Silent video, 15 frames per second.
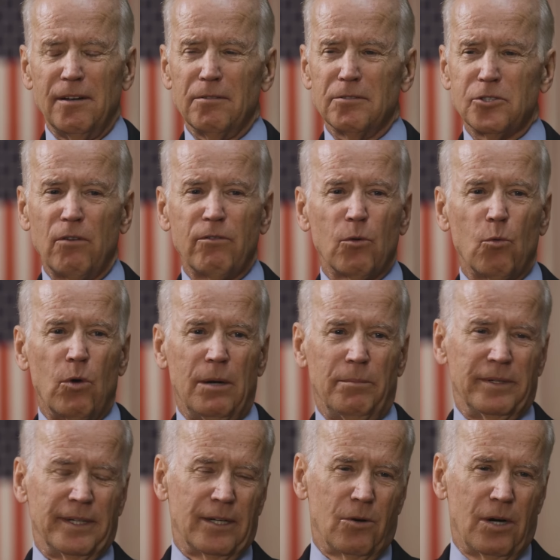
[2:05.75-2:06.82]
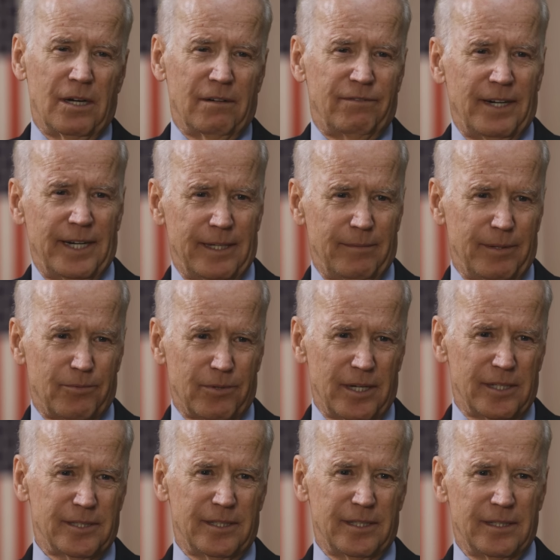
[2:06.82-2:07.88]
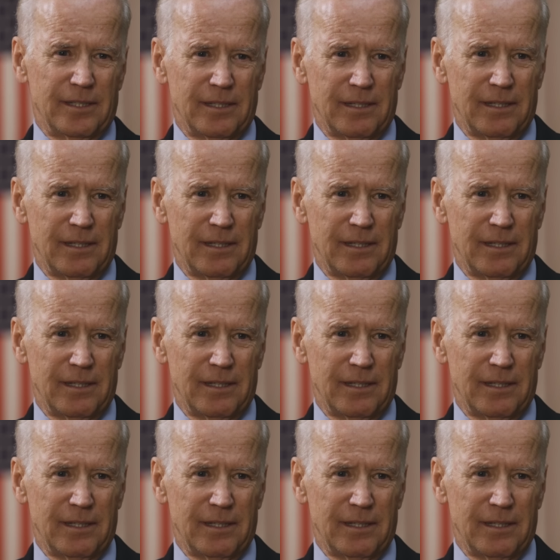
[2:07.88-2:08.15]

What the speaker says: was overwhelmingly qualified to be president.